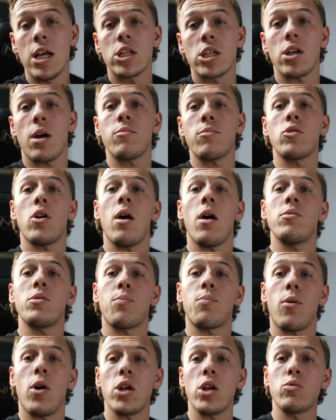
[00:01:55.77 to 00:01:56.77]
Sometimes
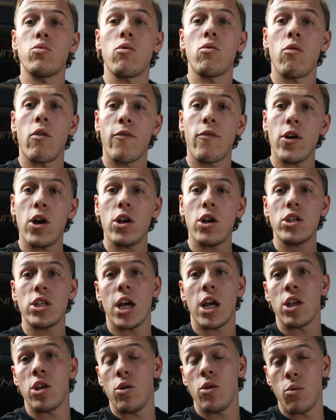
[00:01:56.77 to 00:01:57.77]
price will reverse
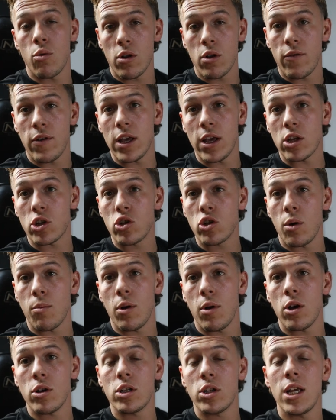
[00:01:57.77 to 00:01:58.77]
and you would have hit
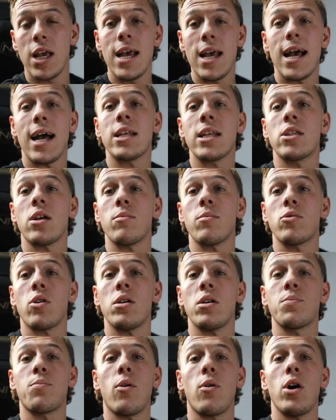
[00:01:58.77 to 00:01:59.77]
stop loss, and
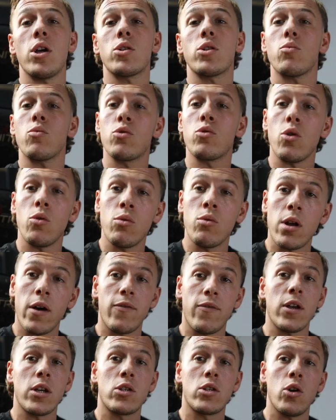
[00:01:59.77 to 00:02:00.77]
sometimes price will do
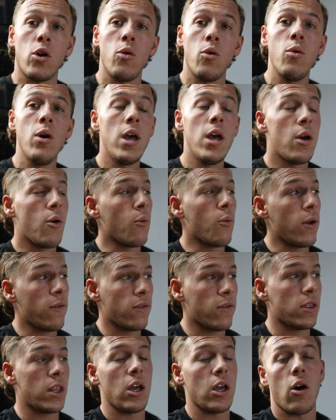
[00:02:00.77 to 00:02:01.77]
nothing at all
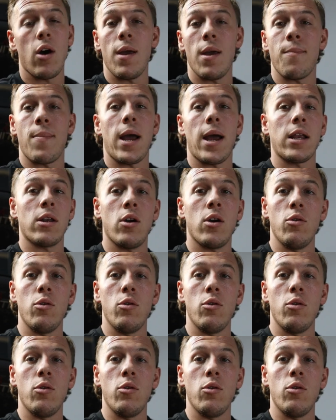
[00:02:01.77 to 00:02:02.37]
with the high impact